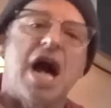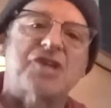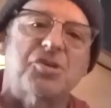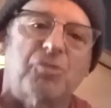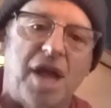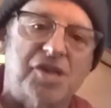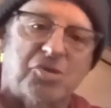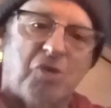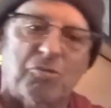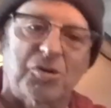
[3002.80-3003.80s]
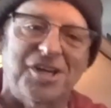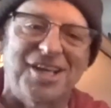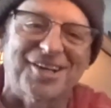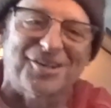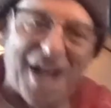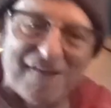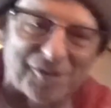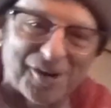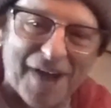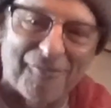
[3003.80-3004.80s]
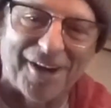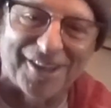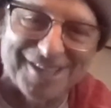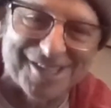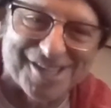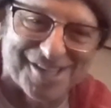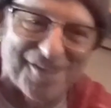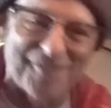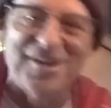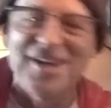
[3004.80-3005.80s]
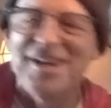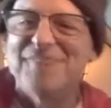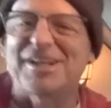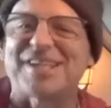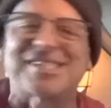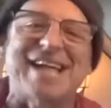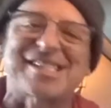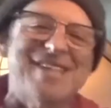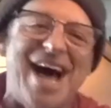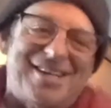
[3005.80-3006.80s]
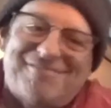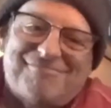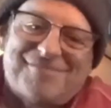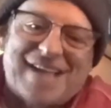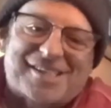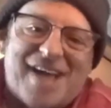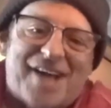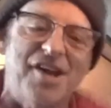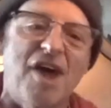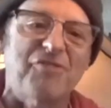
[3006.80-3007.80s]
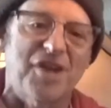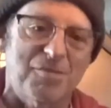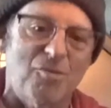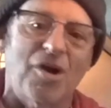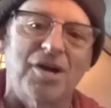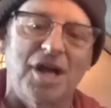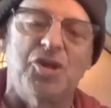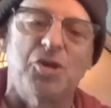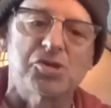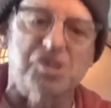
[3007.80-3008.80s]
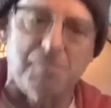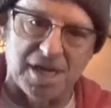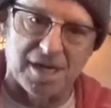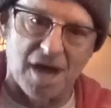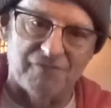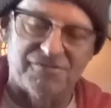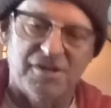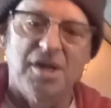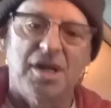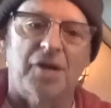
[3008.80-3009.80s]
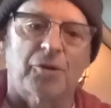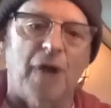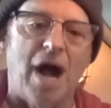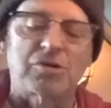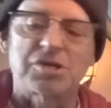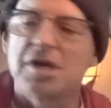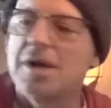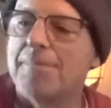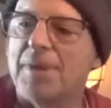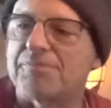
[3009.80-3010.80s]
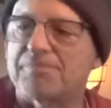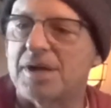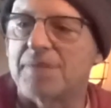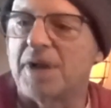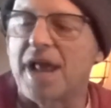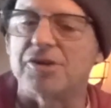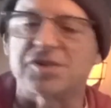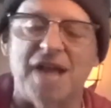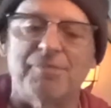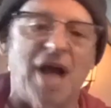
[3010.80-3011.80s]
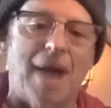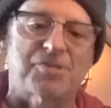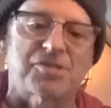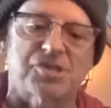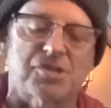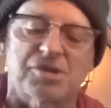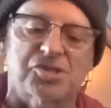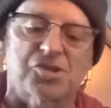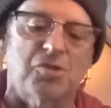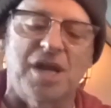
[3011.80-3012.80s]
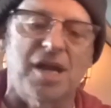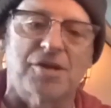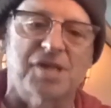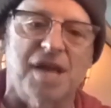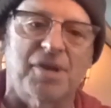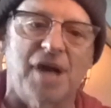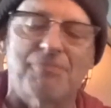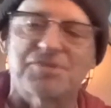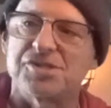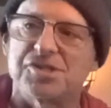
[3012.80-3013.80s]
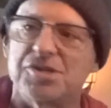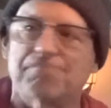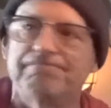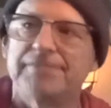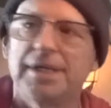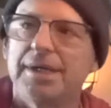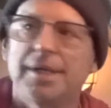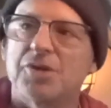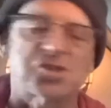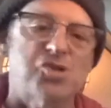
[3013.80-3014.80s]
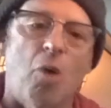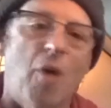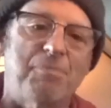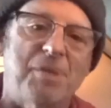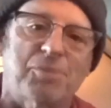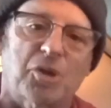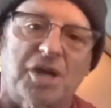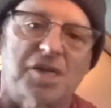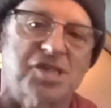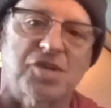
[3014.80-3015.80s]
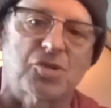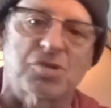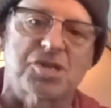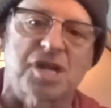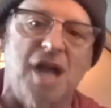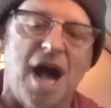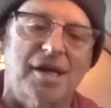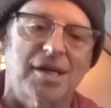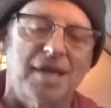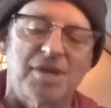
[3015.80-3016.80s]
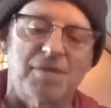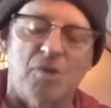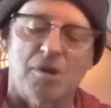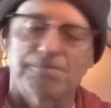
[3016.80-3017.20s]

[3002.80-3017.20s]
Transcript: gee josh and razor are really clever and i want to listen to them because that's not that's not enough anymore it used to be enough in a route but uh, but entertainment options are there's too many entertainment options you there's no way people are going to sit through a shitty hockey game